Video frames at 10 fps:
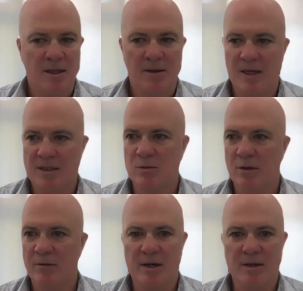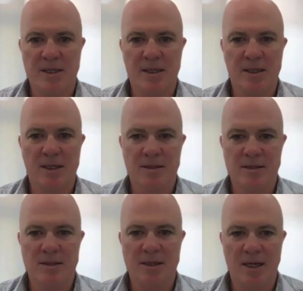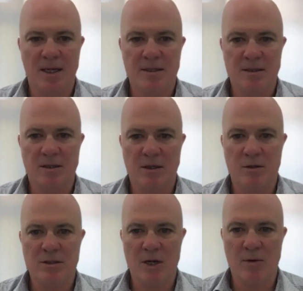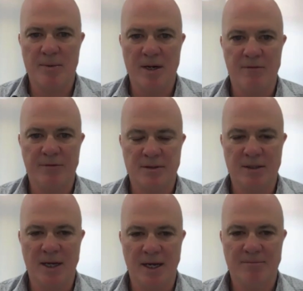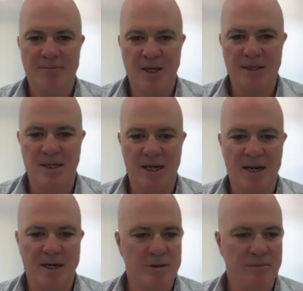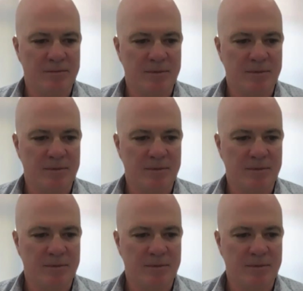Thanks to all of our attendees, and this concludes our webinar for today. Thanks again, Andrew.